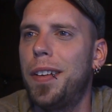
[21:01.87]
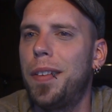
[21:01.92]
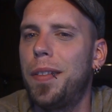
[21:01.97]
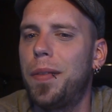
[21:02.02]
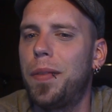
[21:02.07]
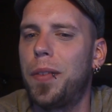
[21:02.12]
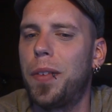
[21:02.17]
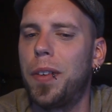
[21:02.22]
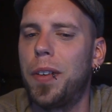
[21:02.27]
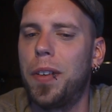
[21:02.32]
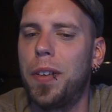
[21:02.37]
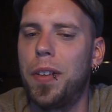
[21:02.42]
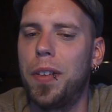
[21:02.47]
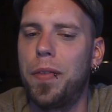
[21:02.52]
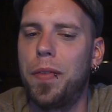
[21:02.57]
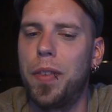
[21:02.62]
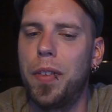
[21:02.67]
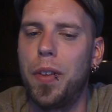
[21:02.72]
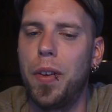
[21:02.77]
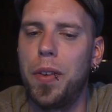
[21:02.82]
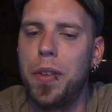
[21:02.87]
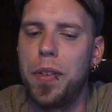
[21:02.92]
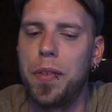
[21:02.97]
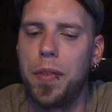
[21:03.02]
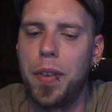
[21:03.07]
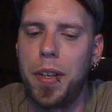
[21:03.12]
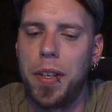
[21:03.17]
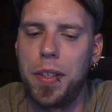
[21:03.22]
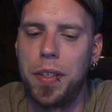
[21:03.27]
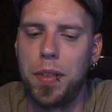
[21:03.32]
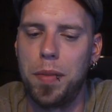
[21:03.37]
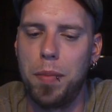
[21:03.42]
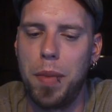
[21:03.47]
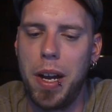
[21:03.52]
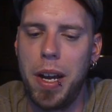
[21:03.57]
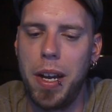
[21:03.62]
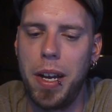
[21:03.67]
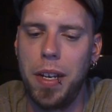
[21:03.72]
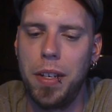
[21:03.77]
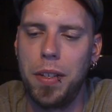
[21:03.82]
for those of us my
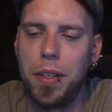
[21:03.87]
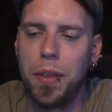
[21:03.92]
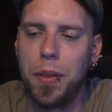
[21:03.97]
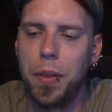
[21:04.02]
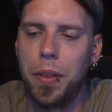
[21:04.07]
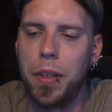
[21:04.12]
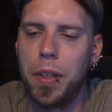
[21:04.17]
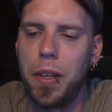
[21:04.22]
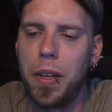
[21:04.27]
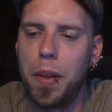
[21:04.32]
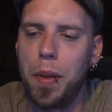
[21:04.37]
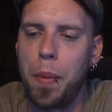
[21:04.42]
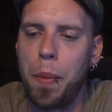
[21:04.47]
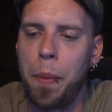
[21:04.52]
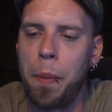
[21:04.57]
age and older